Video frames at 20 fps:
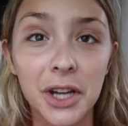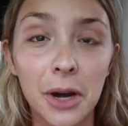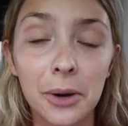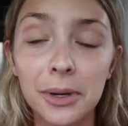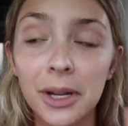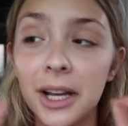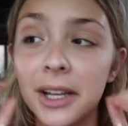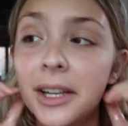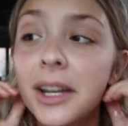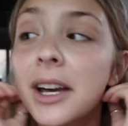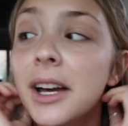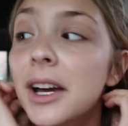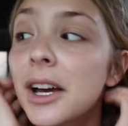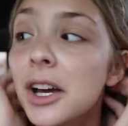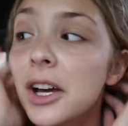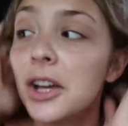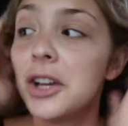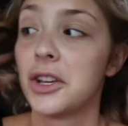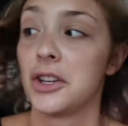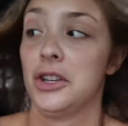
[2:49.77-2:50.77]
coat on.
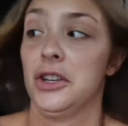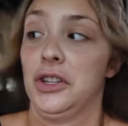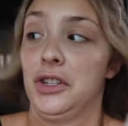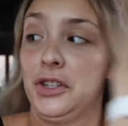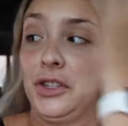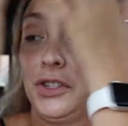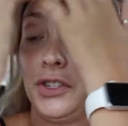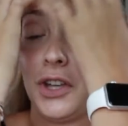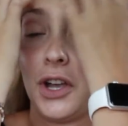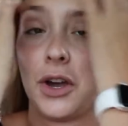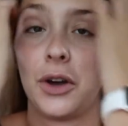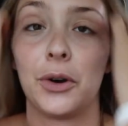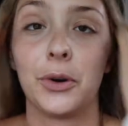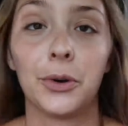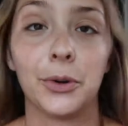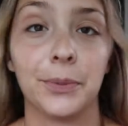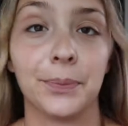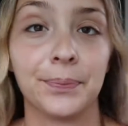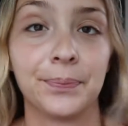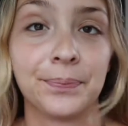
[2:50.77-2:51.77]

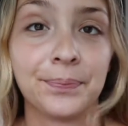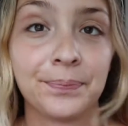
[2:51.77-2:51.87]
So